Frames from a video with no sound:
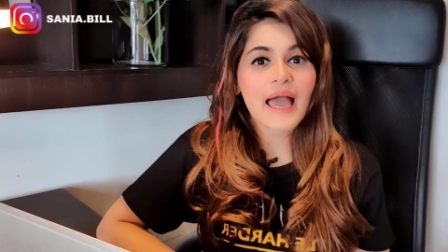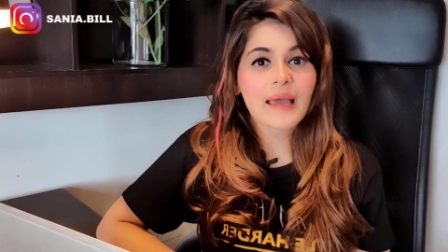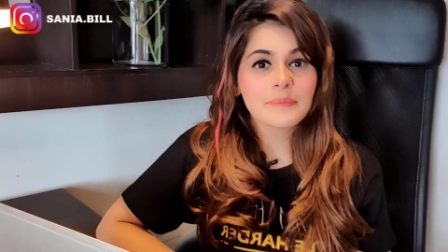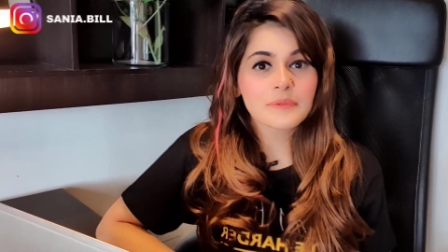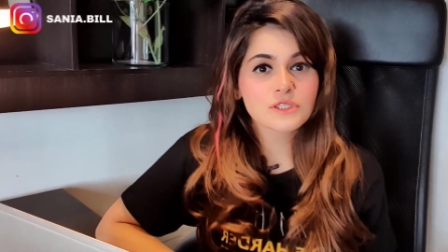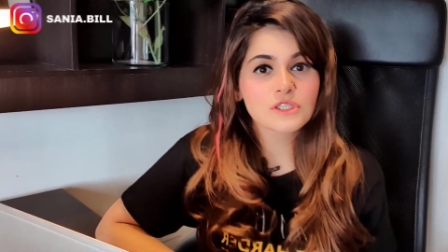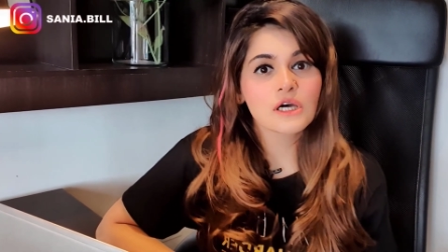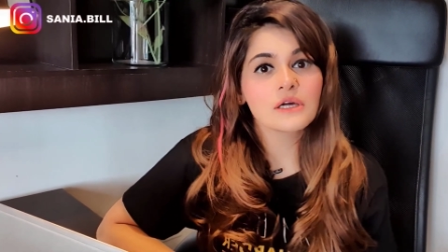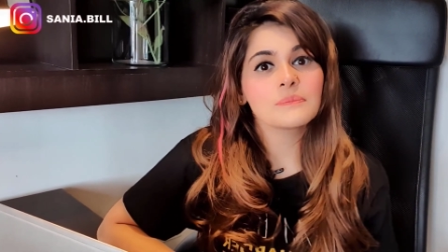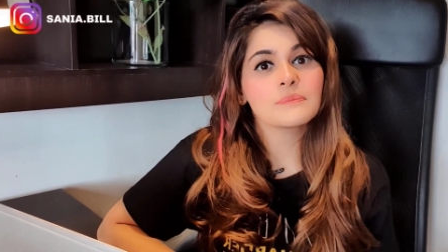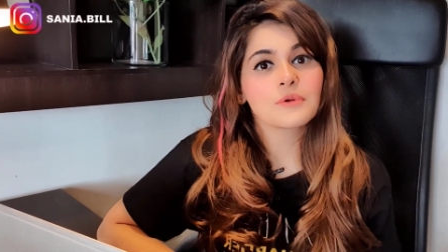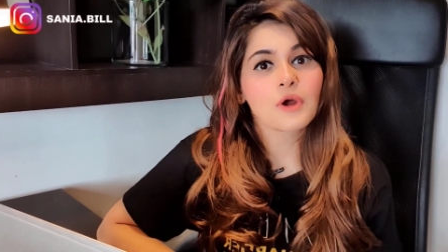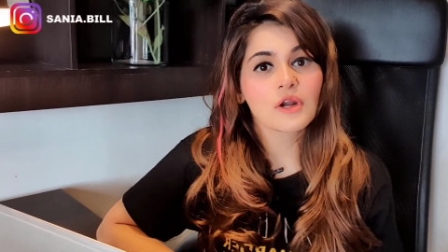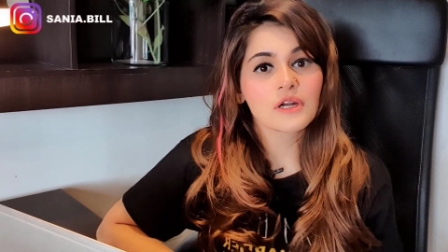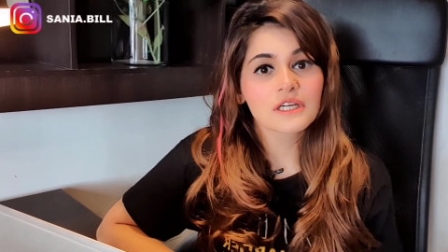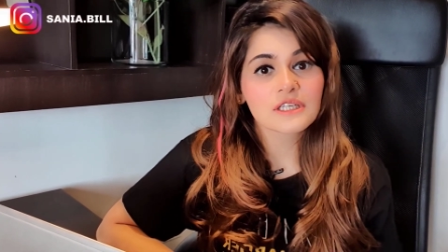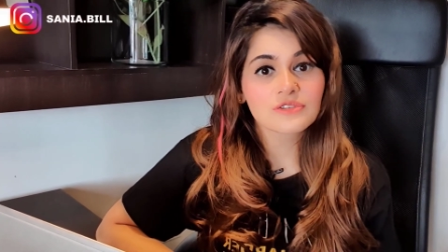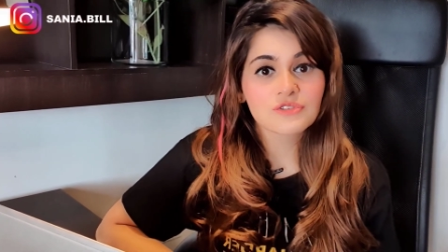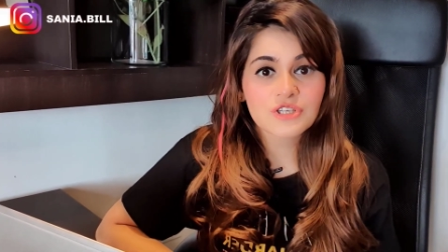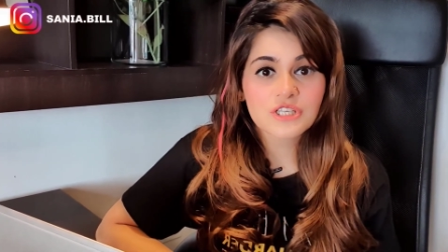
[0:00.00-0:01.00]
Amazon
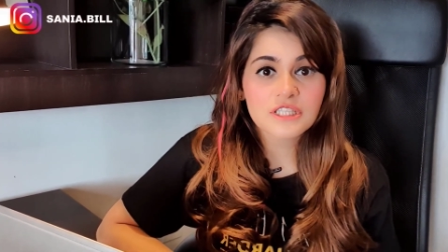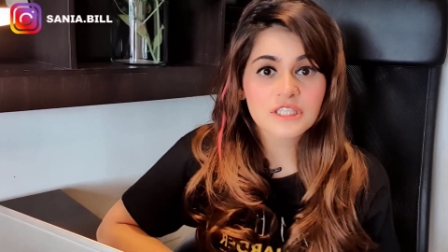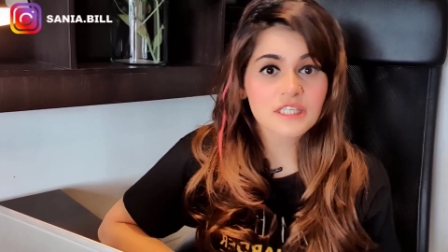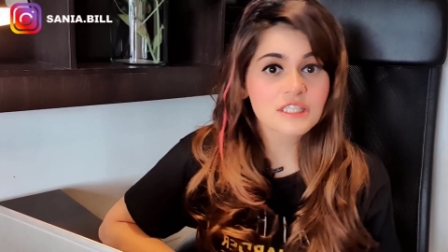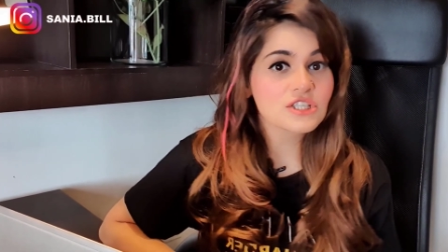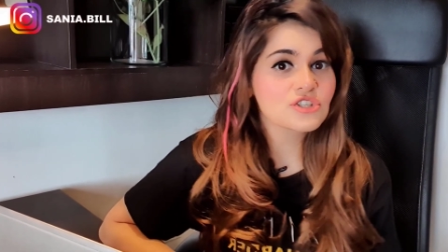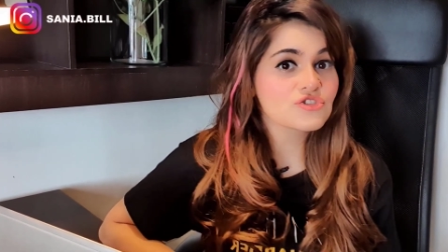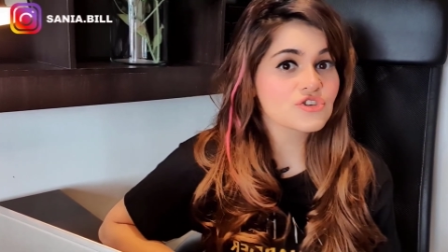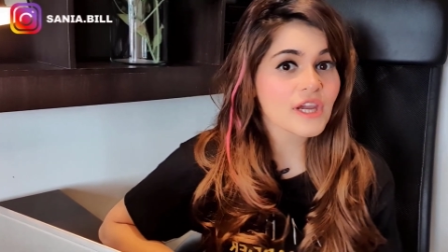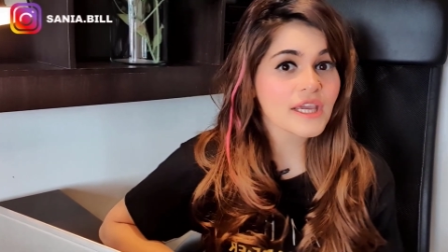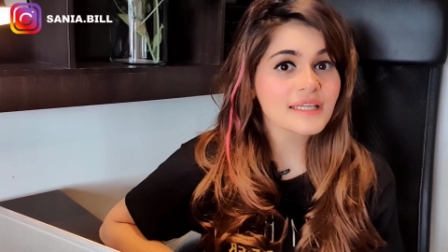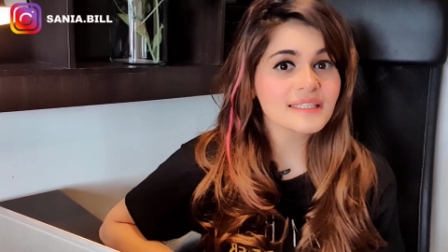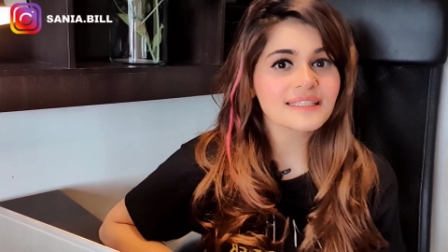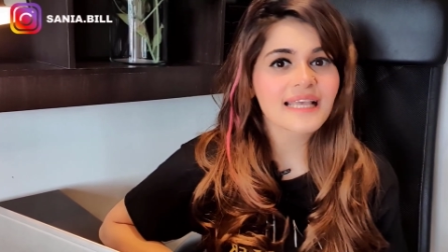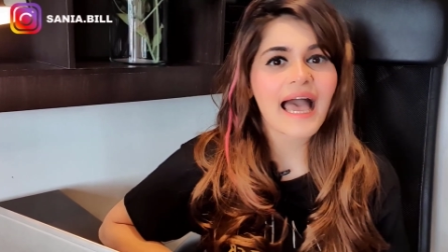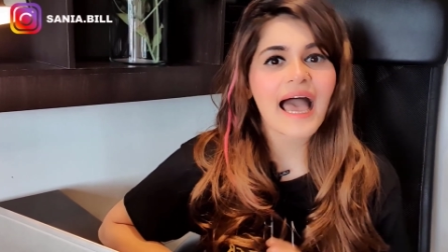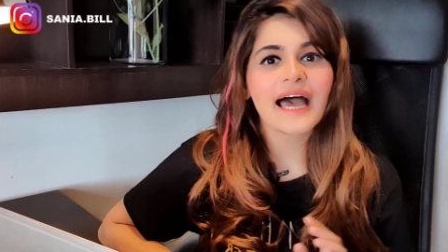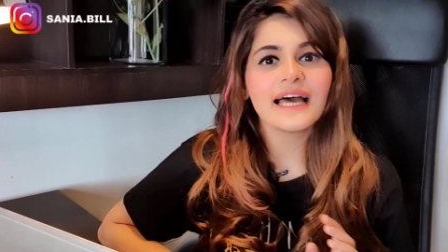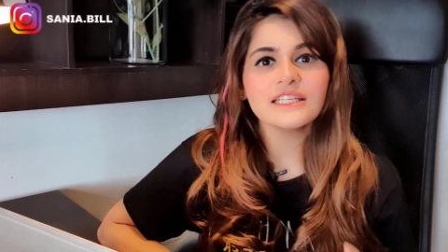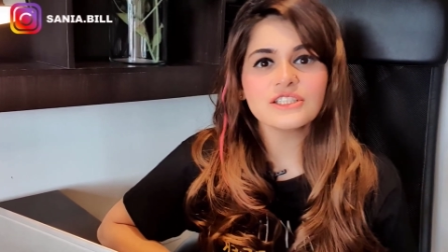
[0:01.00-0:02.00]
product research tricks
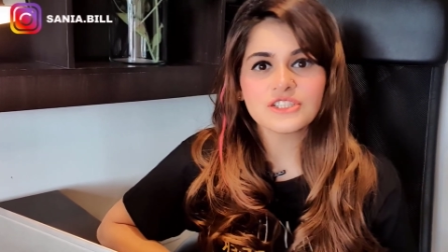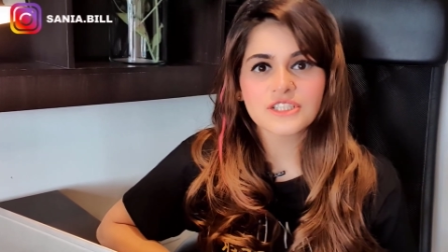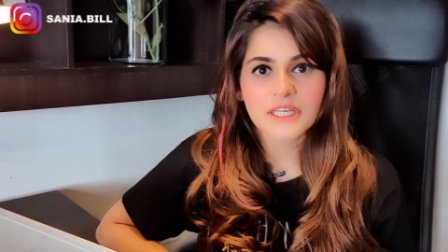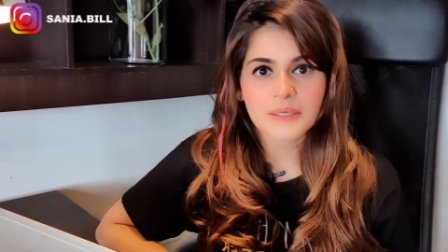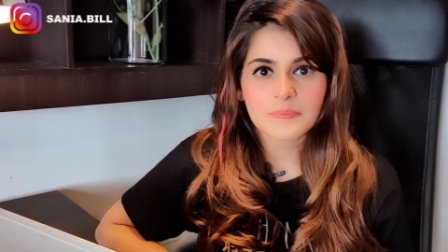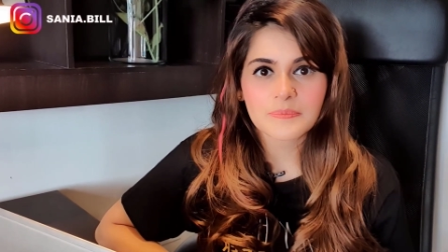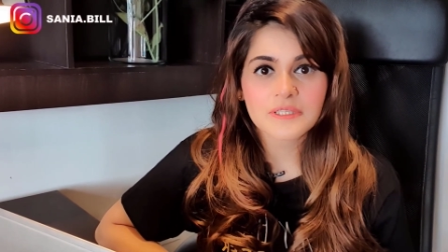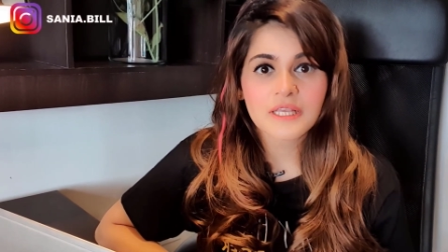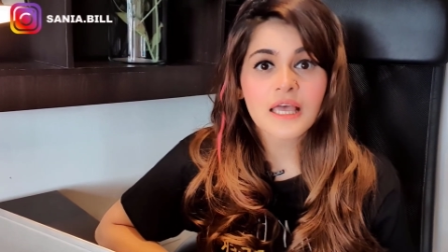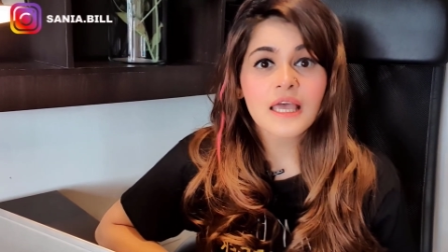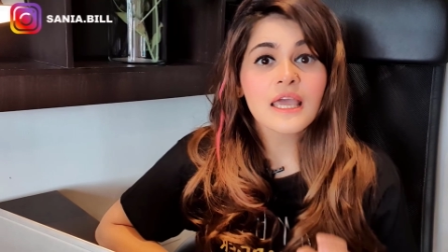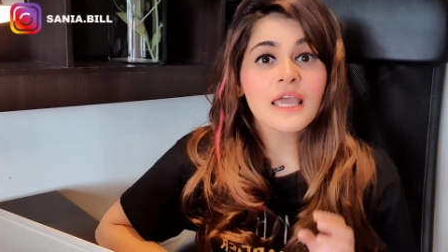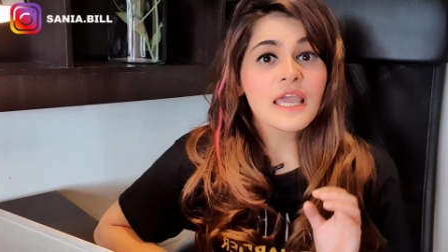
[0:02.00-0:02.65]
and tips.